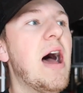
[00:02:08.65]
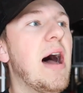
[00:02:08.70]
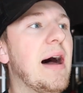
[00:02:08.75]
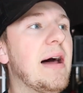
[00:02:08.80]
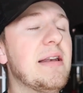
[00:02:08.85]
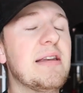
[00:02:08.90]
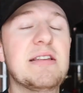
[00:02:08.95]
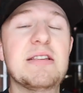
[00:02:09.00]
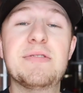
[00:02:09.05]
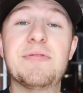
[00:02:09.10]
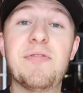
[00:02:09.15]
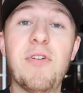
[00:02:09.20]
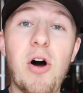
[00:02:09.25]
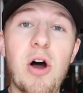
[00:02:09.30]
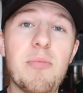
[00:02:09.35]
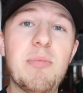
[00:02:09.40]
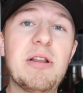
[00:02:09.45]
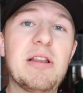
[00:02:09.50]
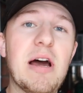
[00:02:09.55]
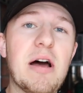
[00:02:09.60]
and he's
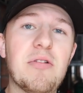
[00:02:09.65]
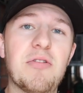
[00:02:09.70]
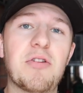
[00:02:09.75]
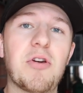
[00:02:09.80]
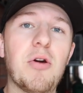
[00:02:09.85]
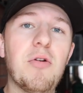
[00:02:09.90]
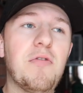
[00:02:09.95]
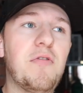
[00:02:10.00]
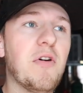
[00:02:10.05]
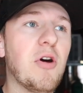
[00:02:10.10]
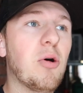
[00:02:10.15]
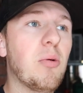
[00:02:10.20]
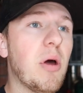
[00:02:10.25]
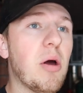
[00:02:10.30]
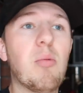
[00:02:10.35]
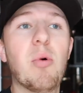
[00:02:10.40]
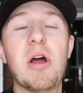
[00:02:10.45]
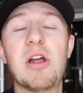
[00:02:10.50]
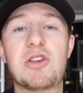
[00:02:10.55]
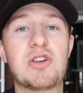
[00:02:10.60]
invited me down to go film
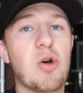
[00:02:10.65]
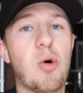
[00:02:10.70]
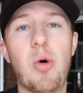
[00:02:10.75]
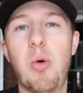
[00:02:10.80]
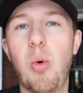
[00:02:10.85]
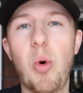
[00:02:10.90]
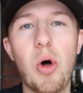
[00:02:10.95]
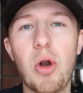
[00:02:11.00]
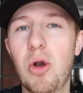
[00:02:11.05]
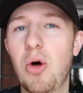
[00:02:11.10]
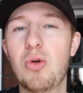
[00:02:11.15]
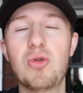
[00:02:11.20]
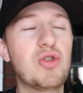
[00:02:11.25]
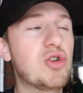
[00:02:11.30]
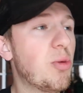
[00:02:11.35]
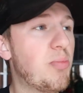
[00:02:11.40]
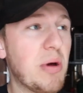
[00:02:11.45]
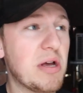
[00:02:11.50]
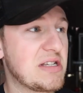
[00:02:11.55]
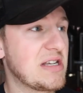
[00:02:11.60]
it, which
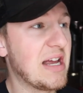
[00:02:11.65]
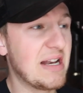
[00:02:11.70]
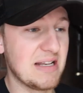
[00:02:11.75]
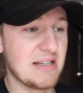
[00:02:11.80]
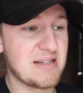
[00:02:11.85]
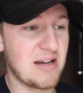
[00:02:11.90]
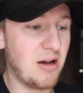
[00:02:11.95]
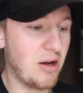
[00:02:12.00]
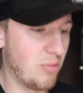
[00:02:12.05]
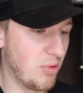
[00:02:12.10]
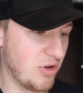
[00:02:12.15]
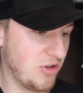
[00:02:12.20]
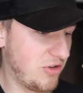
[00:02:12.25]
100% I